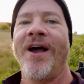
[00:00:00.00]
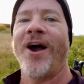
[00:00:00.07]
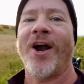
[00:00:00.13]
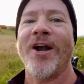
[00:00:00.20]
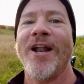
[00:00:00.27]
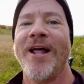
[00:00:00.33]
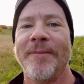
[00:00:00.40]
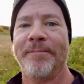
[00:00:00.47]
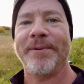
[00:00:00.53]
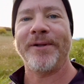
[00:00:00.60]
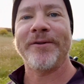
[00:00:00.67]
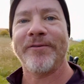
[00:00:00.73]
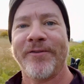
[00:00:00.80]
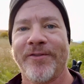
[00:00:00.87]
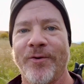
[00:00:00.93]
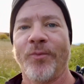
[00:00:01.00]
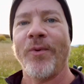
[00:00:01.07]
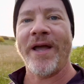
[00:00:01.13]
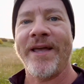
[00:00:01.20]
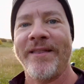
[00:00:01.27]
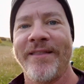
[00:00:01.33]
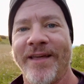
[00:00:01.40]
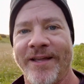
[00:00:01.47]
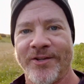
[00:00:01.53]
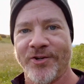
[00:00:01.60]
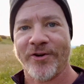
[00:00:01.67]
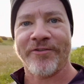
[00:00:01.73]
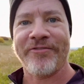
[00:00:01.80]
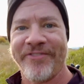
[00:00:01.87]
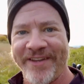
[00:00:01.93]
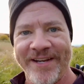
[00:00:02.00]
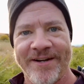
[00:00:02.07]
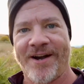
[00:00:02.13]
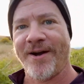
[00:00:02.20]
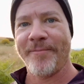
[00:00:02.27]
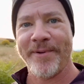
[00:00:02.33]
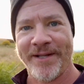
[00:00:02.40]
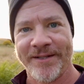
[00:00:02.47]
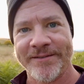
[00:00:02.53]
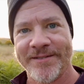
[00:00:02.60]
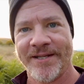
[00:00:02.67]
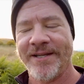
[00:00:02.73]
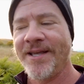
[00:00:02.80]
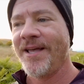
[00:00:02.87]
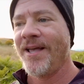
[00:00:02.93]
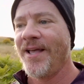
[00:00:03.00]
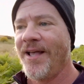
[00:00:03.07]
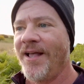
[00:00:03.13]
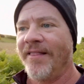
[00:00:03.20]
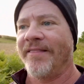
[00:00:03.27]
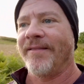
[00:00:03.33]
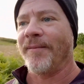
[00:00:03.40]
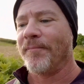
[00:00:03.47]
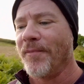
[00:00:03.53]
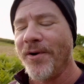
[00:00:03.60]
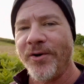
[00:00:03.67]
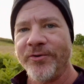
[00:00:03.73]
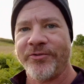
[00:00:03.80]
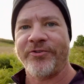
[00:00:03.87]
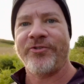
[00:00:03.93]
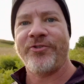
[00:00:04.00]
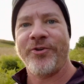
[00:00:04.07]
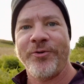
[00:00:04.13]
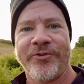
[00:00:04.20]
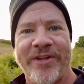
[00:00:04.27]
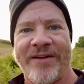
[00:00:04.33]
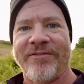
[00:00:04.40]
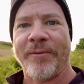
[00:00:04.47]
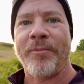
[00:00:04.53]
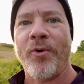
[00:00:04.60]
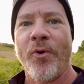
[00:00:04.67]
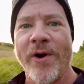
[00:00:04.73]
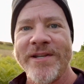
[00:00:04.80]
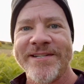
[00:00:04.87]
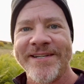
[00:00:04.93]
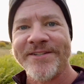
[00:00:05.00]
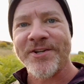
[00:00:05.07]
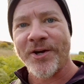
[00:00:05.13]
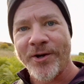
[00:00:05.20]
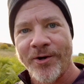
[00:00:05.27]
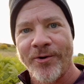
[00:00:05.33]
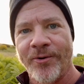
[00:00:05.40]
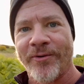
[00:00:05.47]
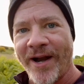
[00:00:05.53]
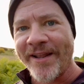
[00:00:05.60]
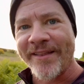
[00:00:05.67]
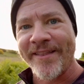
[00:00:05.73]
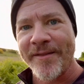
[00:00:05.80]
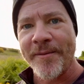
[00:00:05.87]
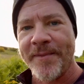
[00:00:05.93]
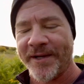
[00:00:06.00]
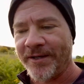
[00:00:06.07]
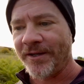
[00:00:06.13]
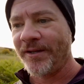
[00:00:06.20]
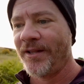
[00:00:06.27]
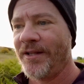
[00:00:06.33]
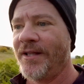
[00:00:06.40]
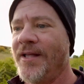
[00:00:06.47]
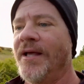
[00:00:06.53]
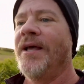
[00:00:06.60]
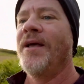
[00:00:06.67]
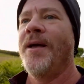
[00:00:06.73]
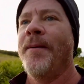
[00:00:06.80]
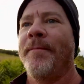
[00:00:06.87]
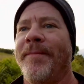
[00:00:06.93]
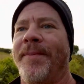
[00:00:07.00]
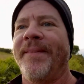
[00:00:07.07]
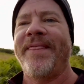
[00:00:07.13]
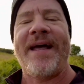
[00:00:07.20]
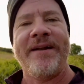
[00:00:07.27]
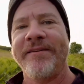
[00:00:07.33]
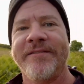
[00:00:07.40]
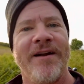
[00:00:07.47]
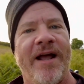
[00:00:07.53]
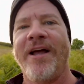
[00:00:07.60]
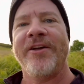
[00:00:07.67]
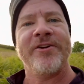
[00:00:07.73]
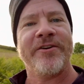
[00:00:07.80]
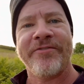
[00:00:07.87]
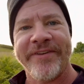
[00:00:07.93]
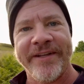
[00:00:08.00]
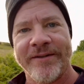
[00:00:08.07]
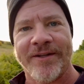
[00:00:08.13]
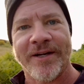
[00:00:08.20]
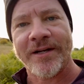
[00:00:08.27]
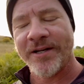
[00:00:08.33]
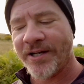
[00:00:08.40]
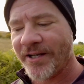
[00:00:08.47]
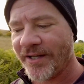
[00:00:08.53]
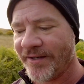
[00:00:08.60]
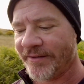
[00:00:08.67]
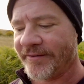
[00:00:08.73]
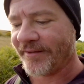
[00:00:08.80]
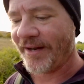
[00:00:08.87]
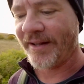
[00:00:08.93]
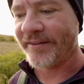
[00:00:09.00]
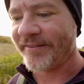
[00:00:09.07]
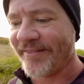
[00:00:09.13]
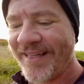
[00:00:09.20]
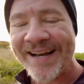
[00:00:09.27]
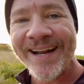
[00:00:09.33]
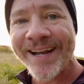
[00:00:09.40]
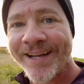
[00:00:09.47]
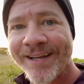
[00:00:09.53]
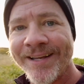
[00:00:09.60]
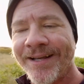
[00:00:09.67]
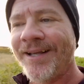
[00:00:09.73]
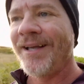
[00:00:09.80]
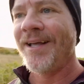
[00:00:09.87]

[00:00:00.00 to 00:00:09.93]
are not built the way that your feet are built. Most shoes have a pointy toe right in the middle, but that is not how your feet look. It is an aesthetic